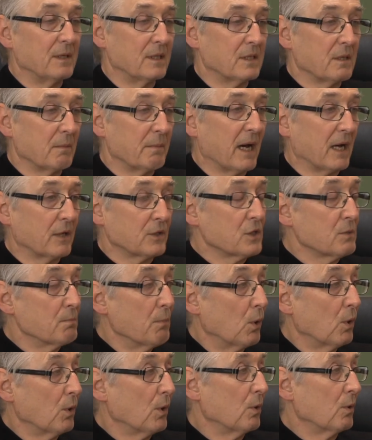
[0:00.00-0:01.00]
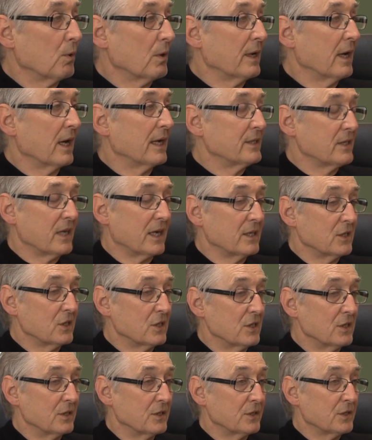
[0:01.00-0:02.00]
It's about small
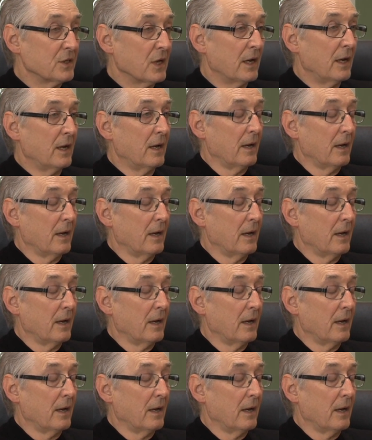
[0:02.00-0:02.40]
organizations